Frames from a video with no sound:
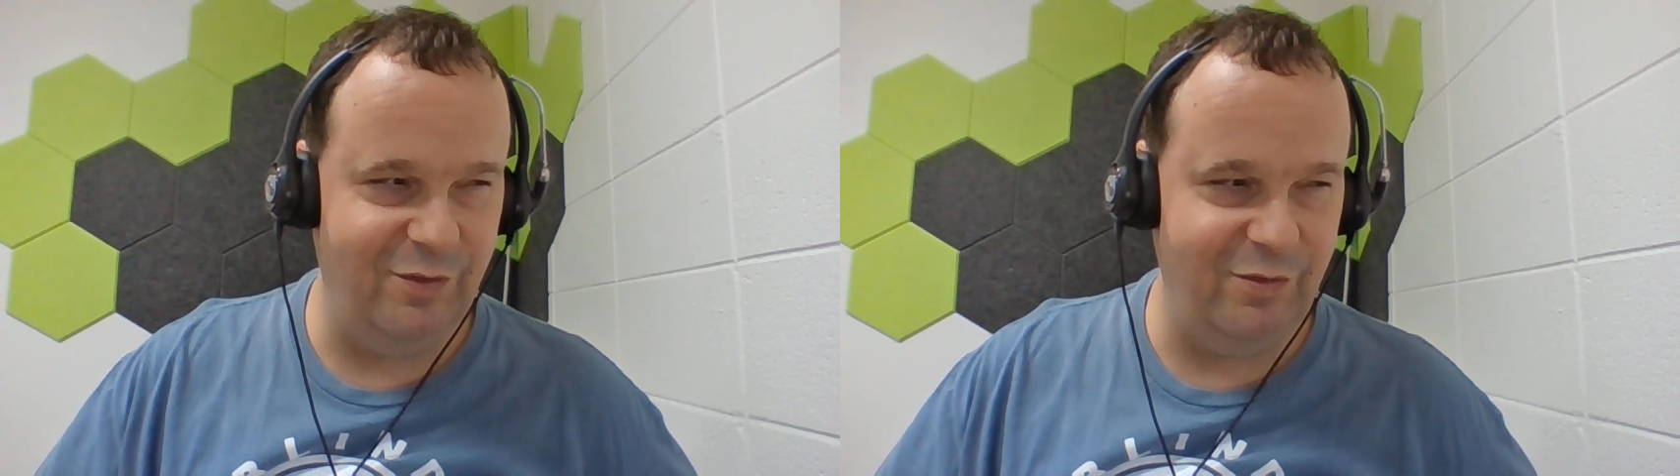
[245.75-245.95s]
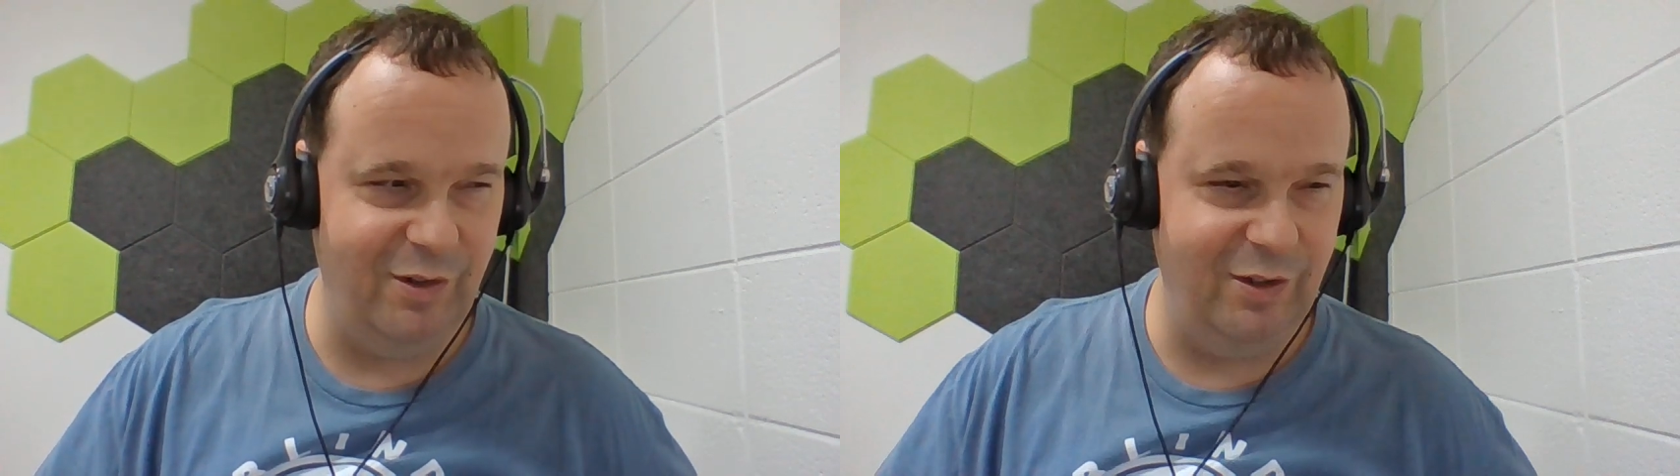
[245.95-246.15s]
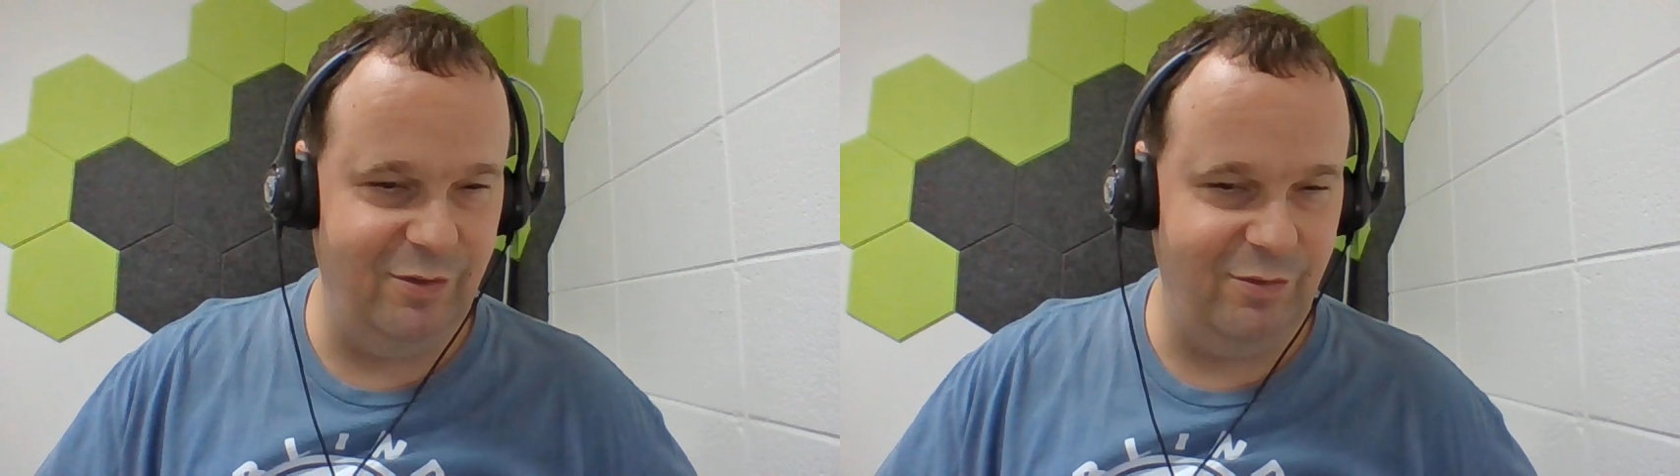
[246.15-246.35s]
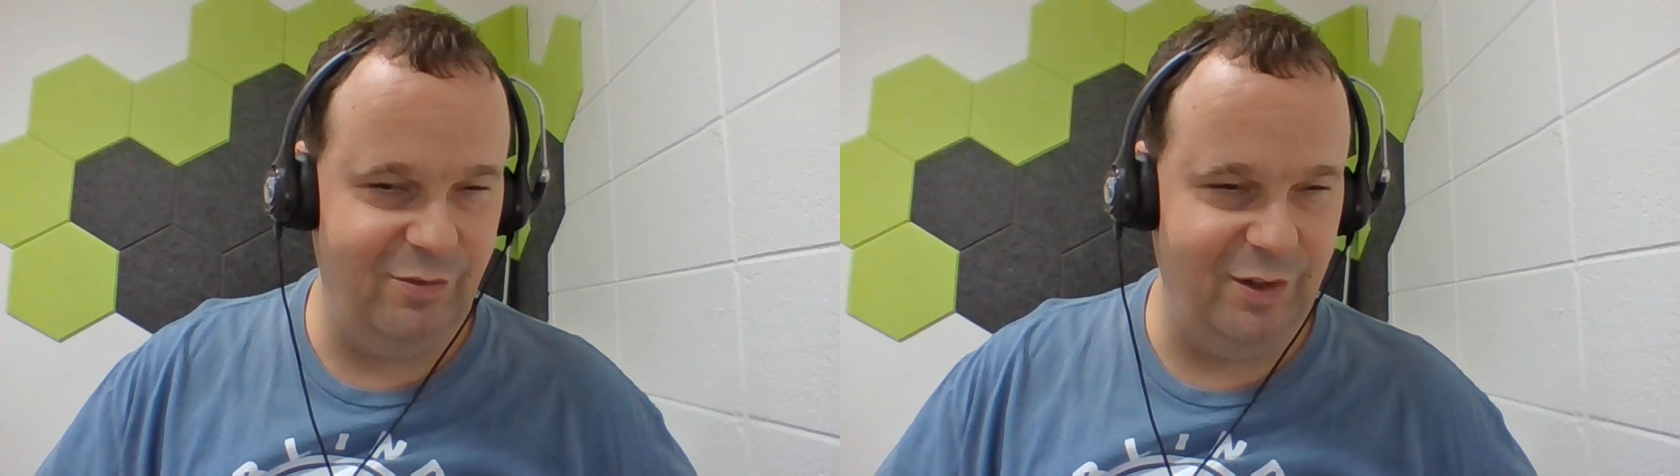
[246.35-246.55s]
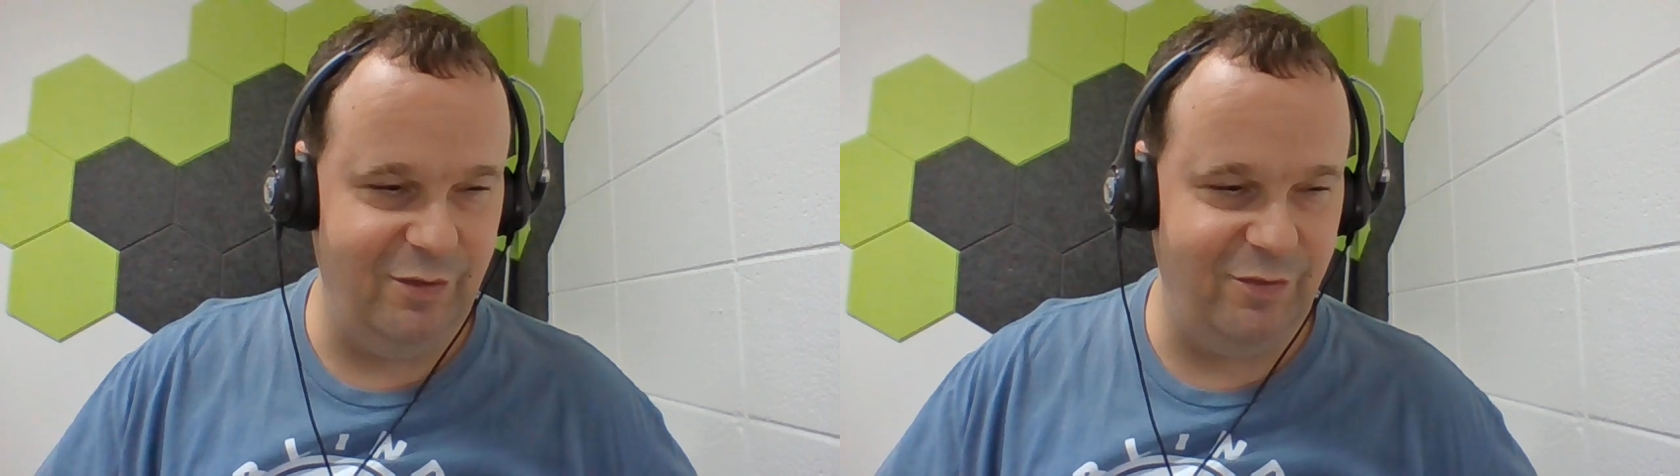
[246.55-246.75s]

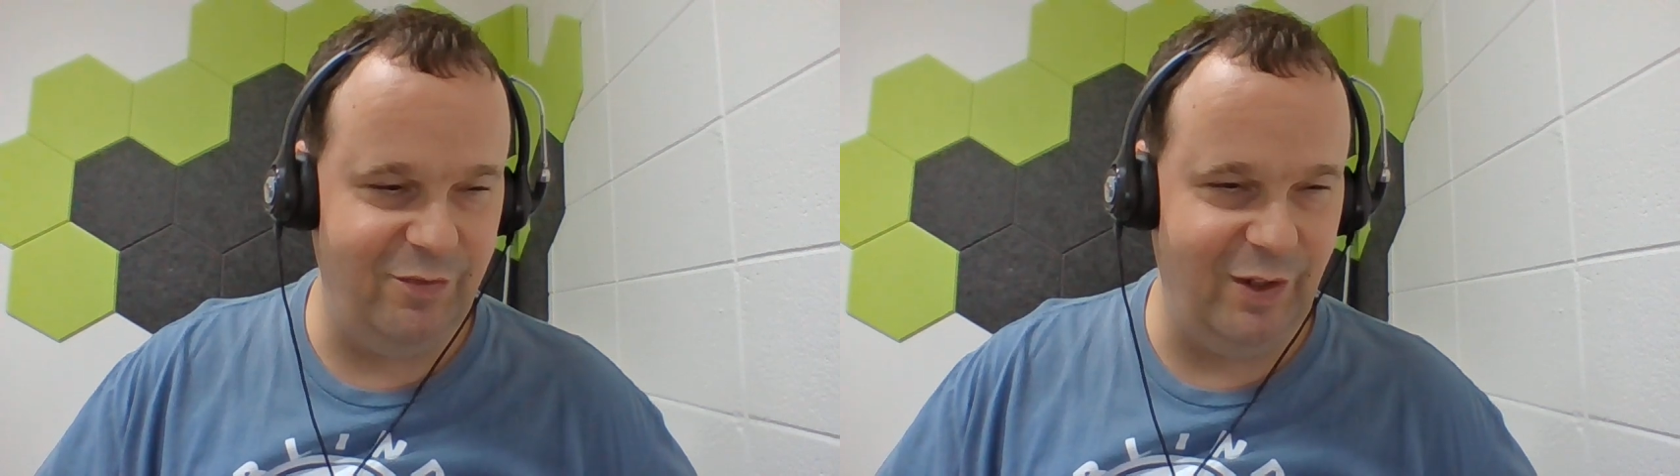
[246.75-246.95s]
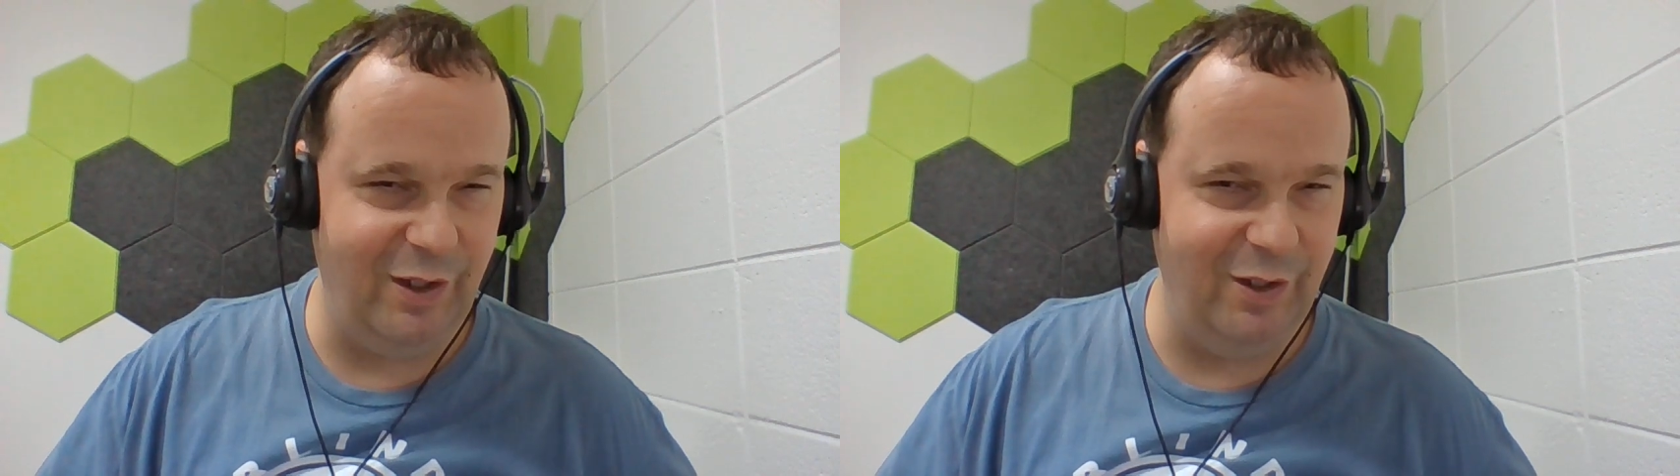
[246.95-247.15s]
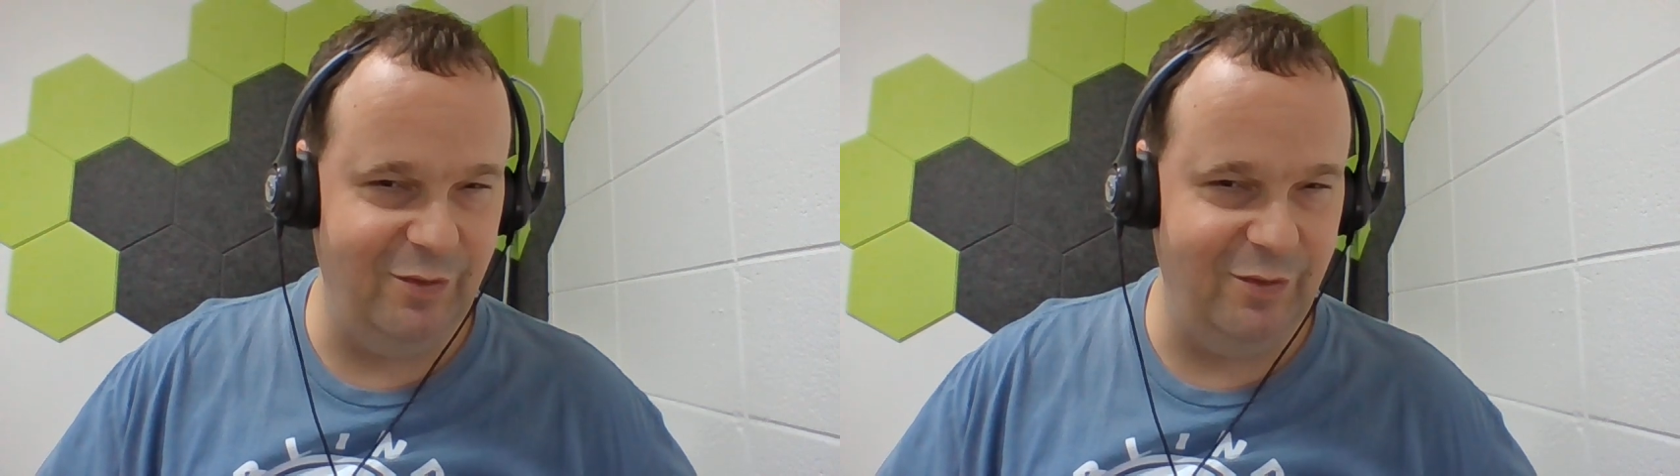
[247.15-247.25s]
2025